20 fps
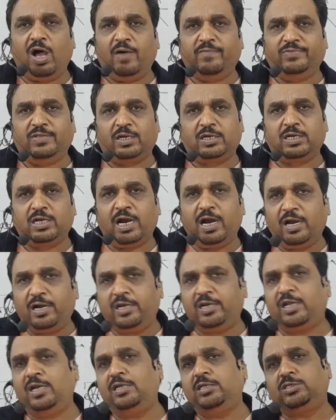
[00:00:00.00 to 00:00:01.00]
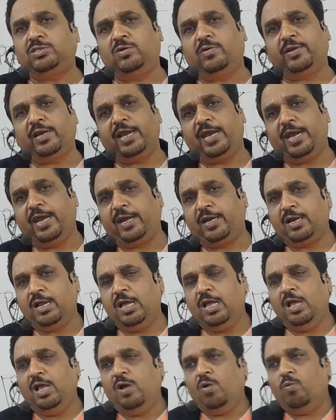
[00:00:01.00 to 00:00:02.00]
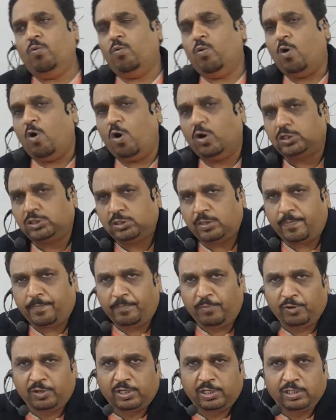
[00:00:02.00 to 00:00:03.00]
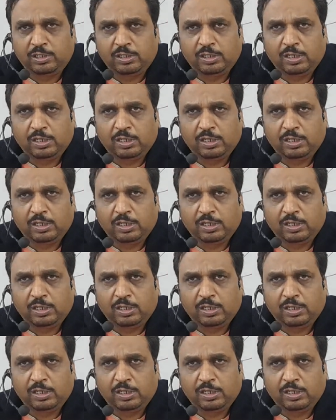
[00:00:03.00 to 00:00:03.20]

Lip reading: of the curtal sonnet was put